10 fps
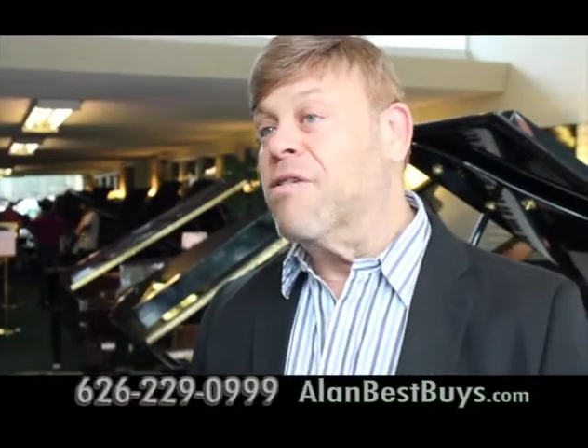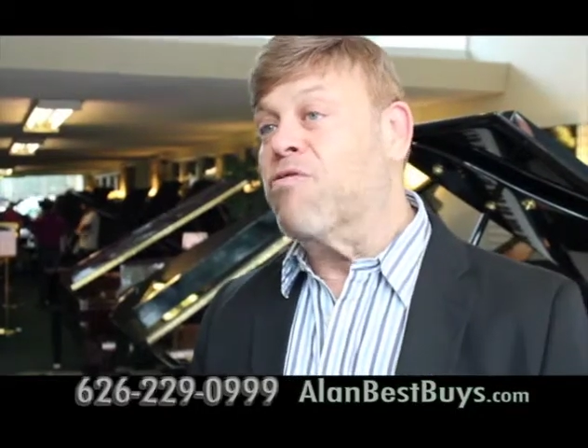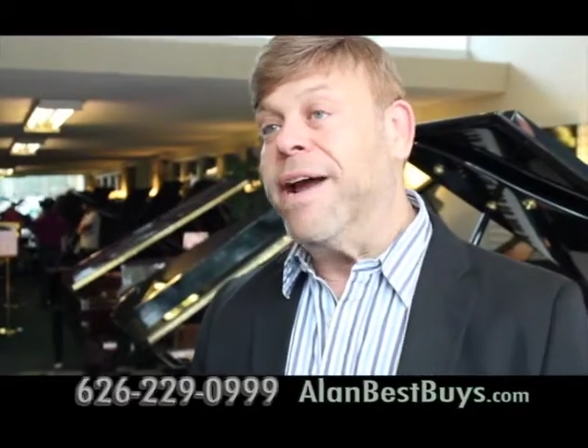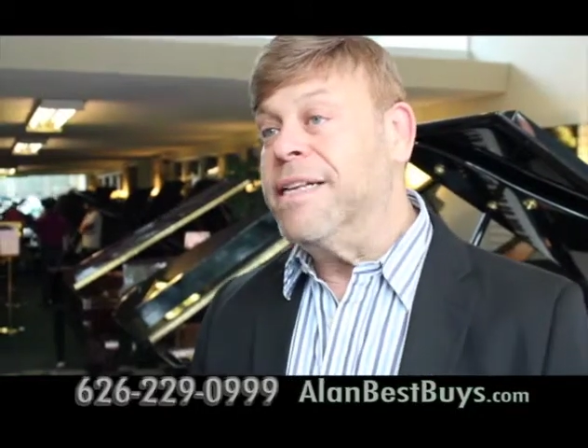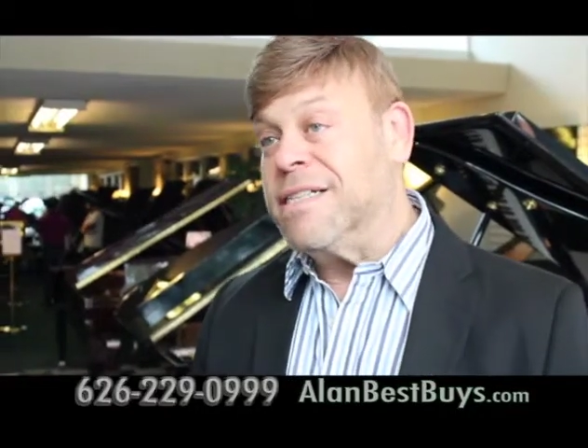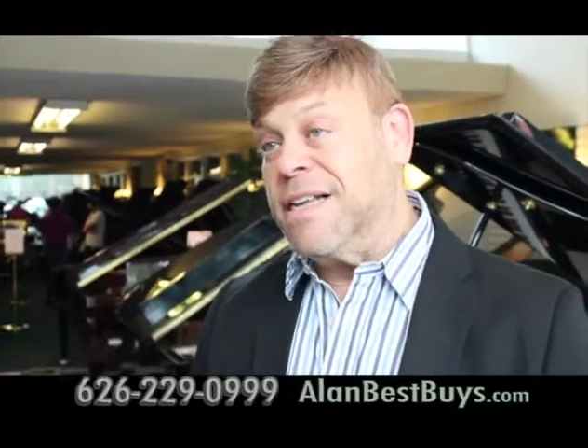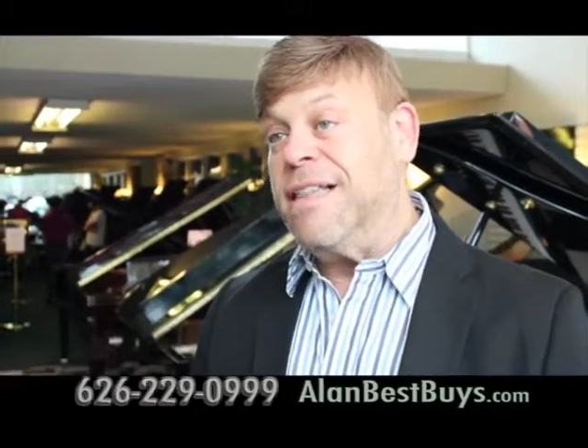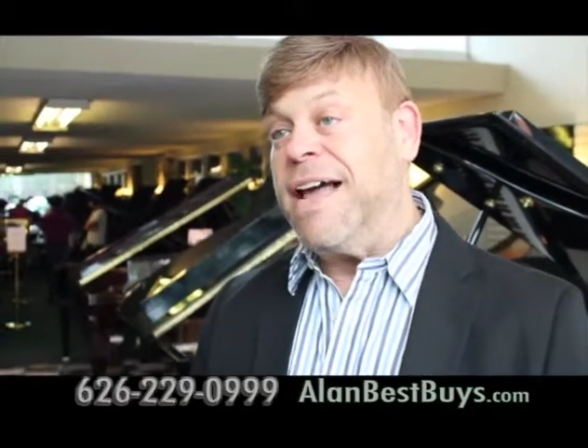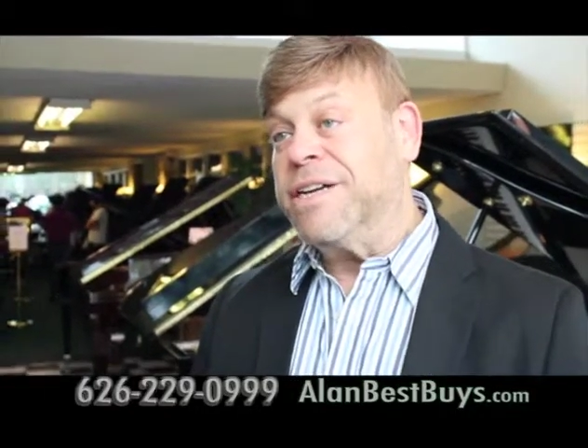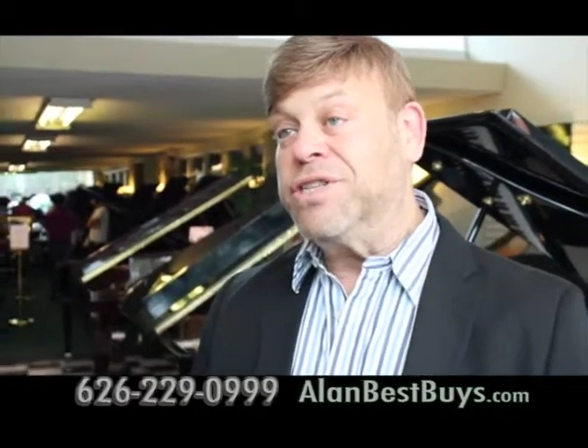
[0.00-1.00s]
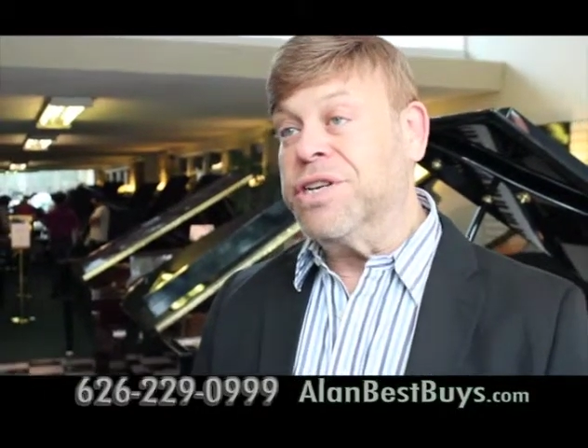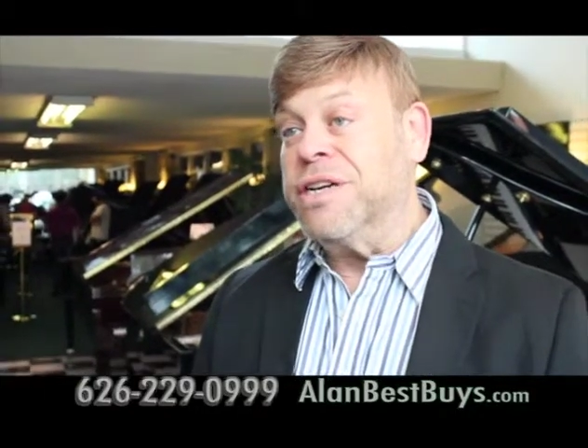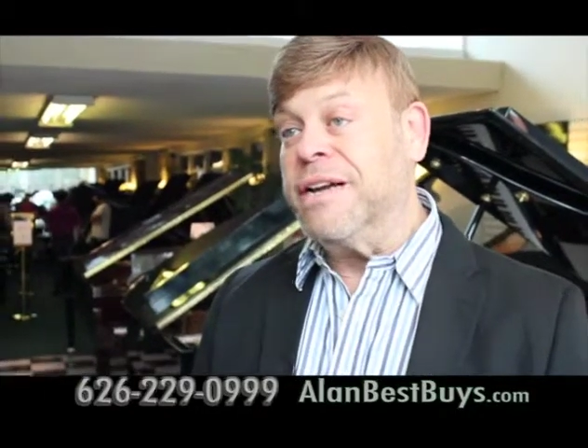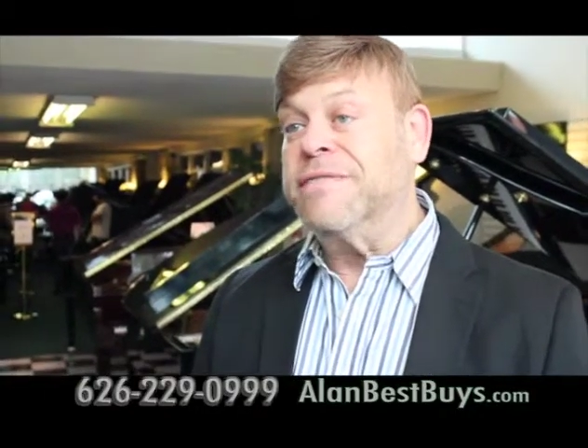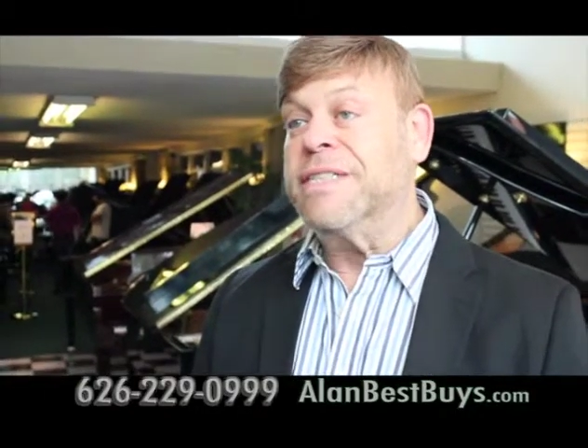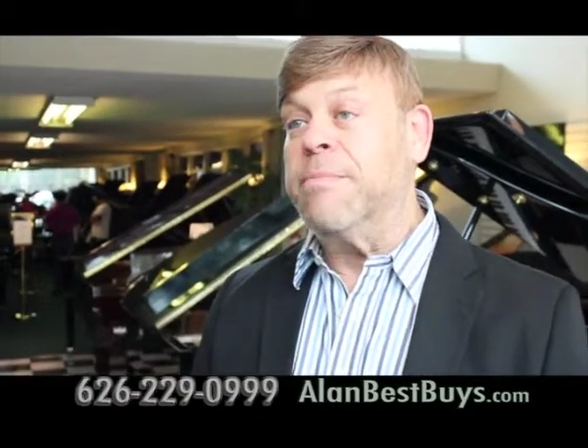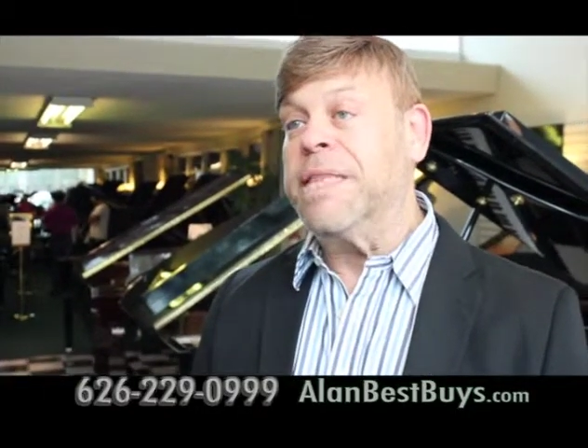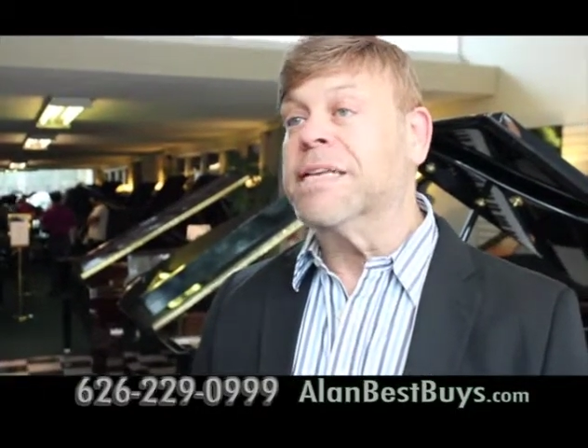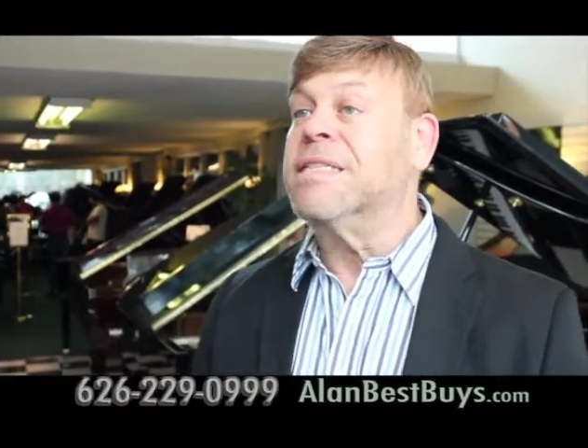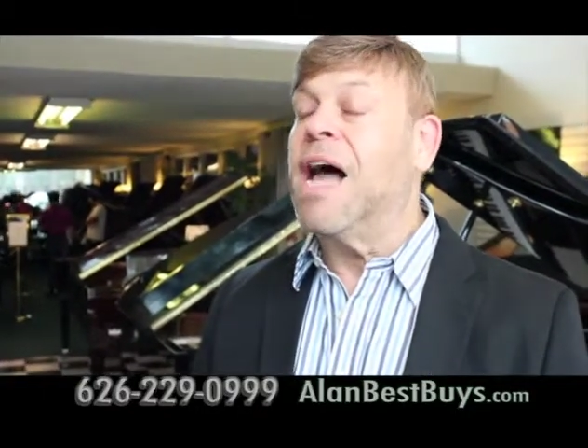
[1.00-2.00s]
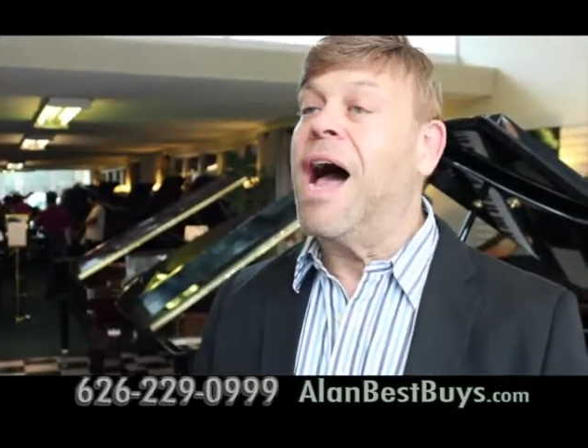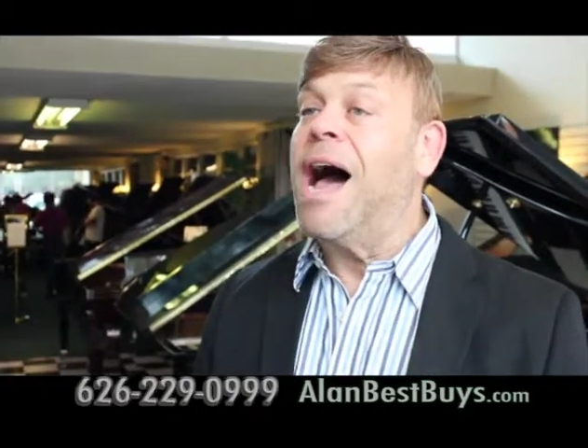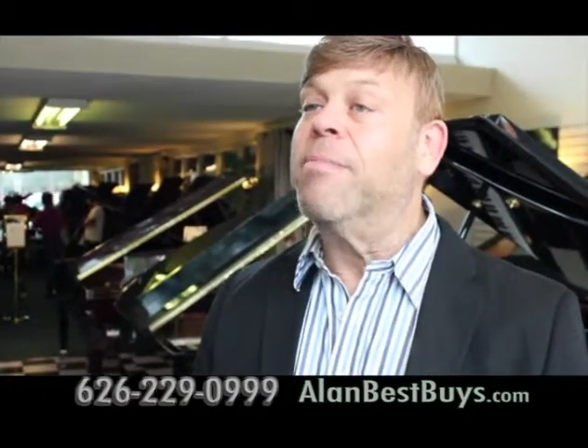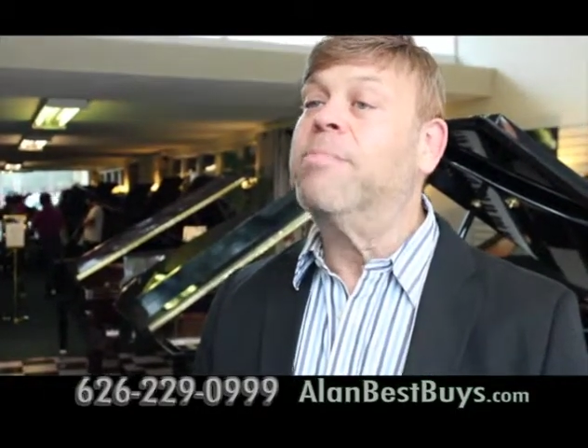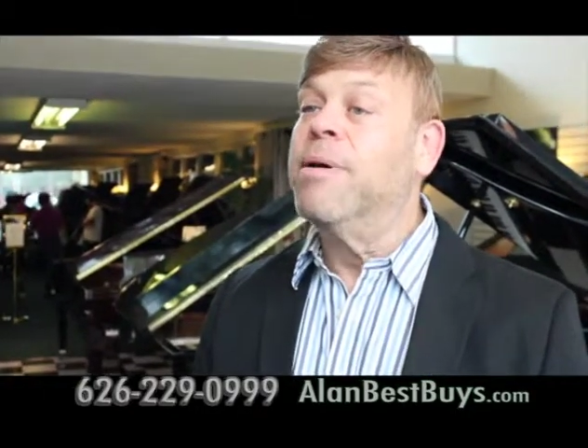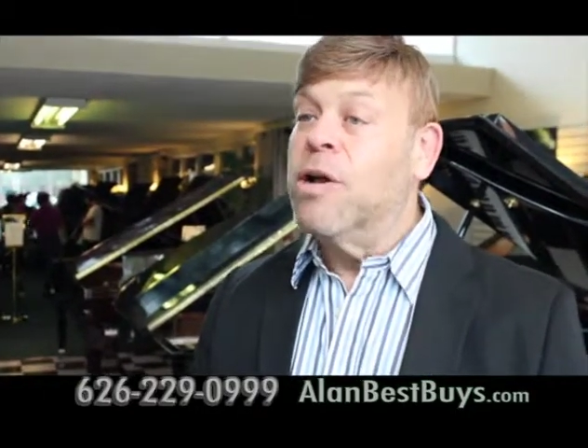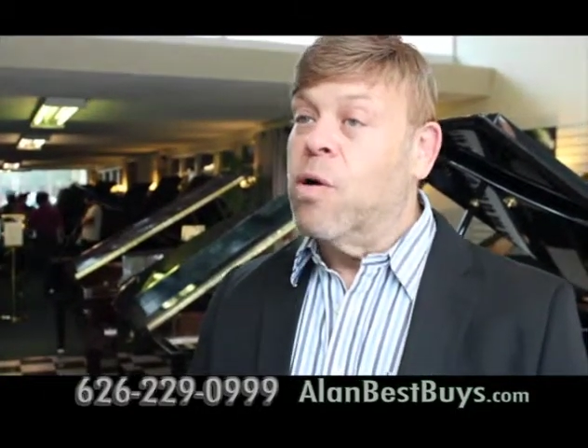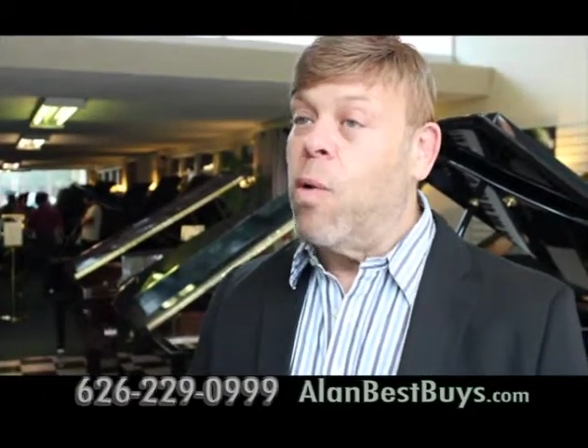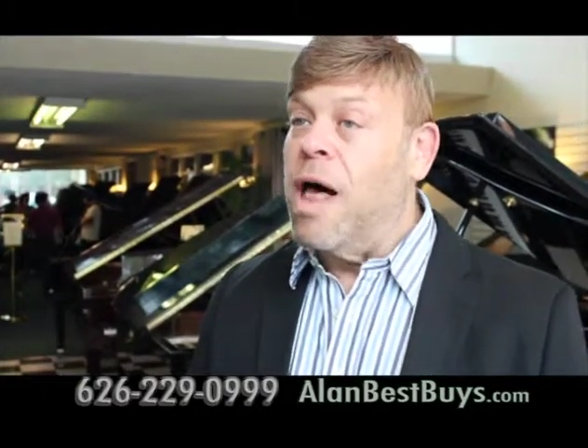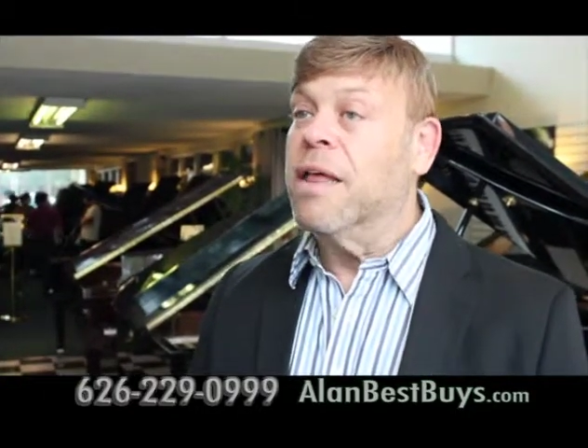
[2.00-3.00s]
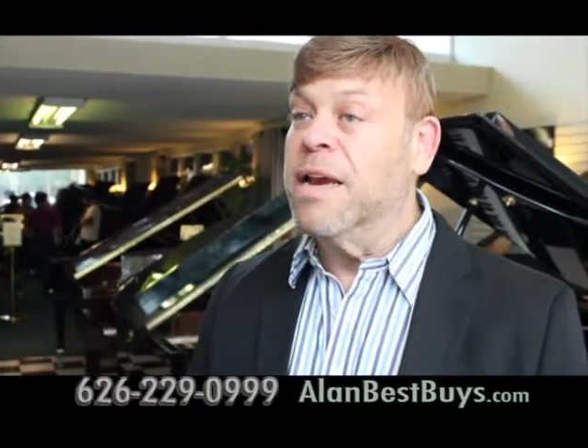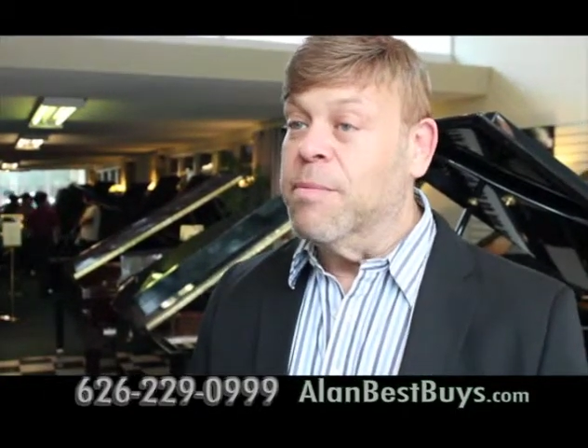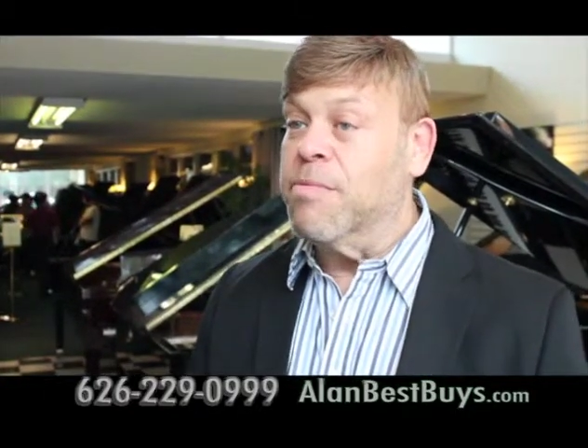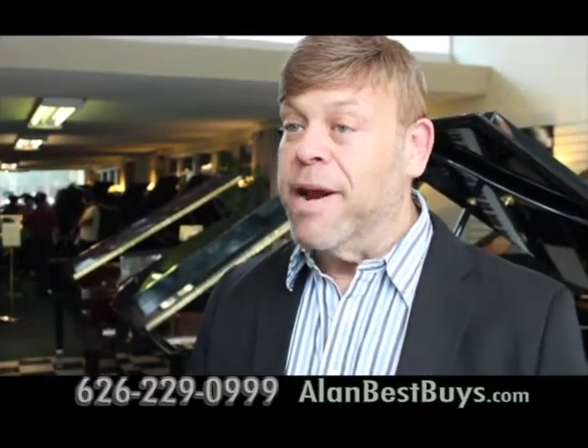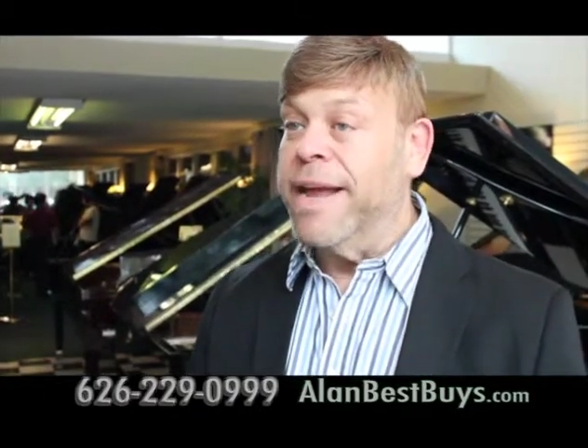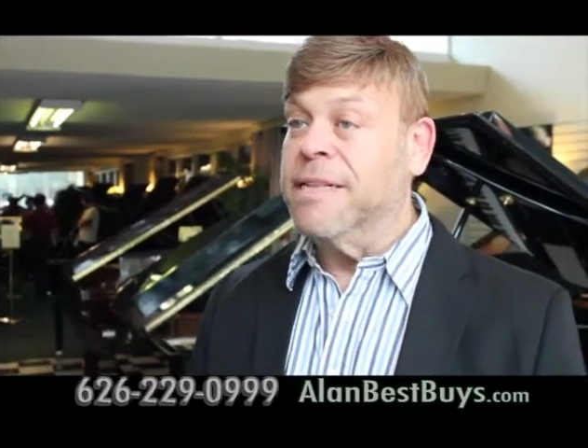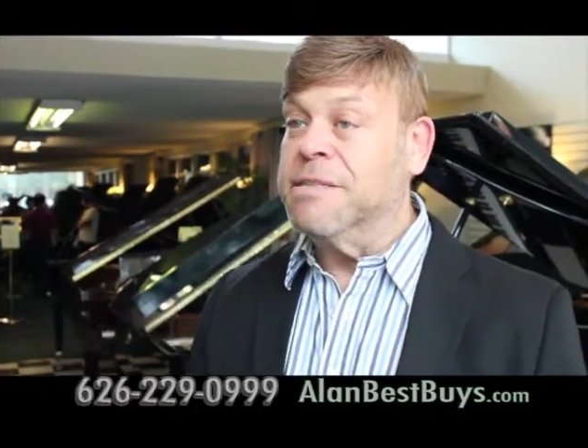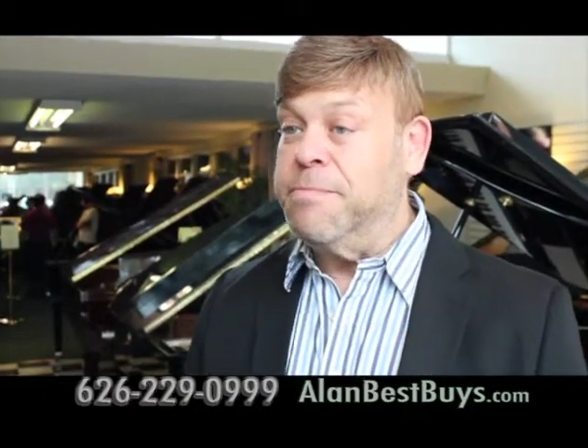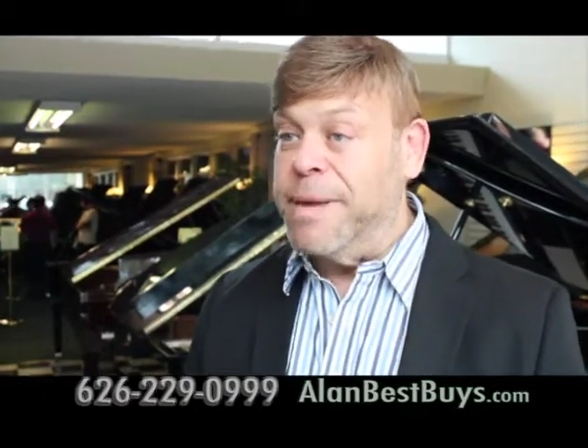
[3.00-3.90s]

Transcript: great selection of some of the top quality brands